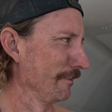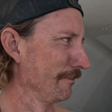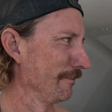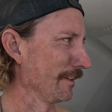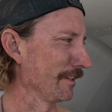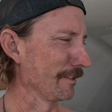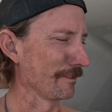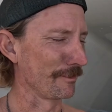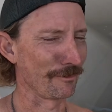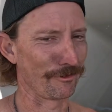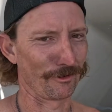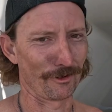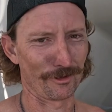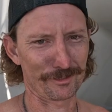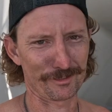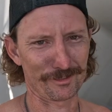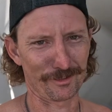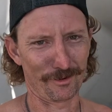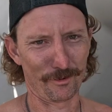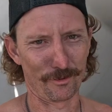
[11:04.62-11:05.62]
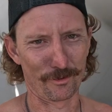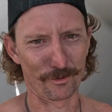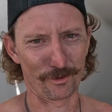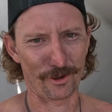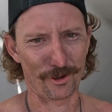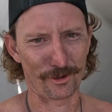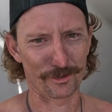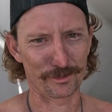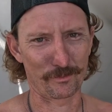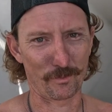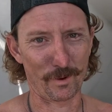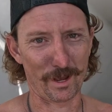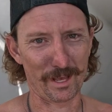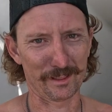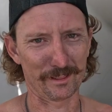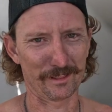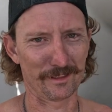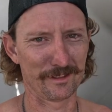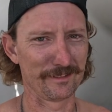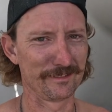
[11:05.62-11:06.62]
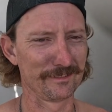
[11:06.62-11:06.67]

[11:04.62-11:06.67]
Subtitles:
fingers crossed, all goes well.